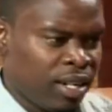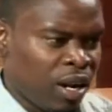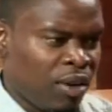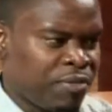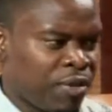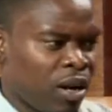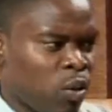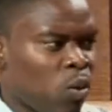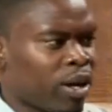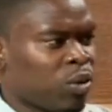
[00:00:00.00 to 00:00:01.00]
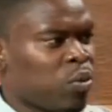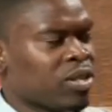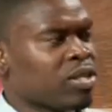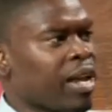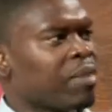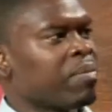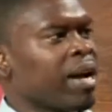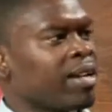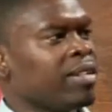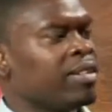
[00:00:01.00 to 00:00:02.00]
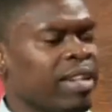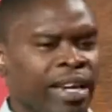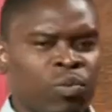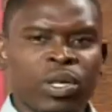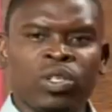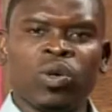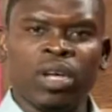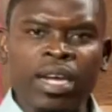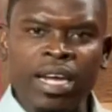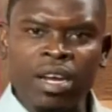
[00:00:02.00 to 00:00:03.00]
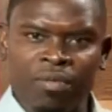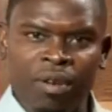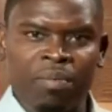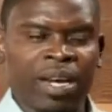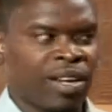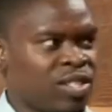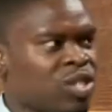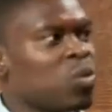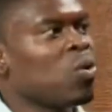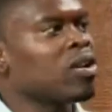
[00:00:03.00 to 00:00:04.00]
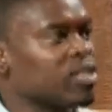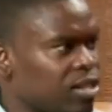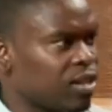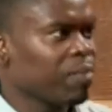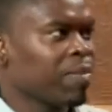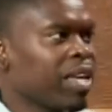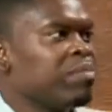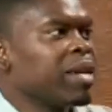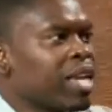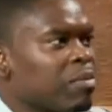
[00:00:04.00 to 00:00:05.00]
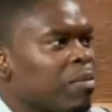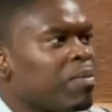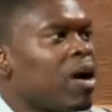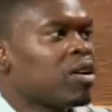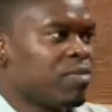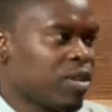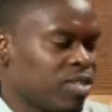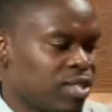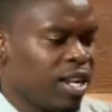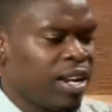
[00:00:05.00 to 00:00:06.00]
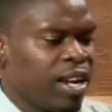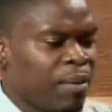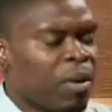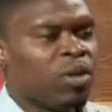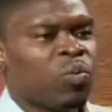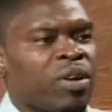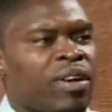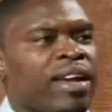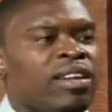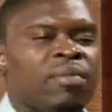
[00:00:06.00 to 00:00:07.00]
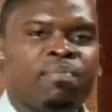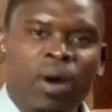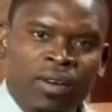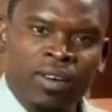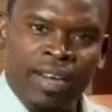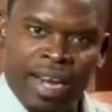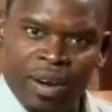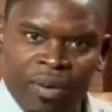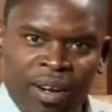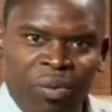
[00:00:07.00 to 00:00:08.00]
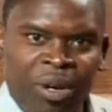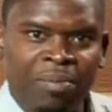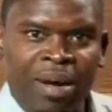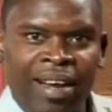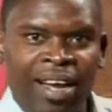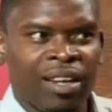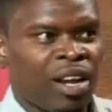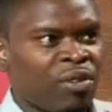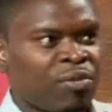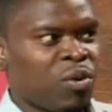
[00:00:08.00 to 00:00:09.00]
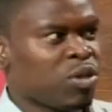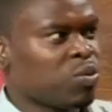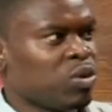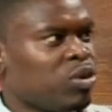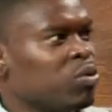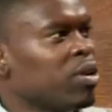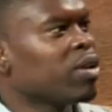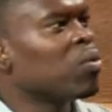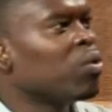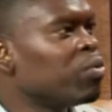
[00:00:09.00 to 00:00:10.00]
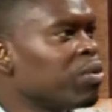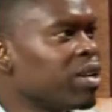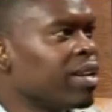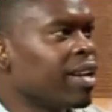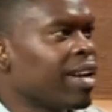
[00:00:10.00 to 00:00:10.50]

of what it was like back in the day, and we took heed of it because to us, it became a part of us. Mm-hmm. But we're in the modern era whereby a lot of folks will do their own reading